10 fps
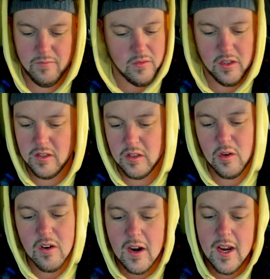Just
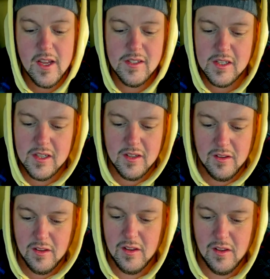crazy
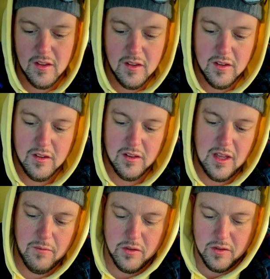
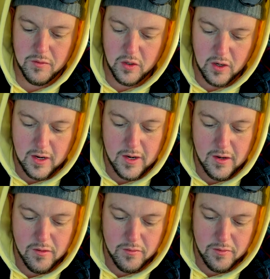levels of
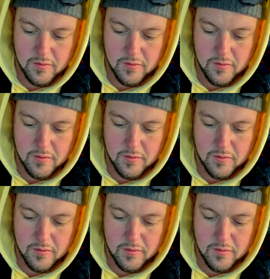crave.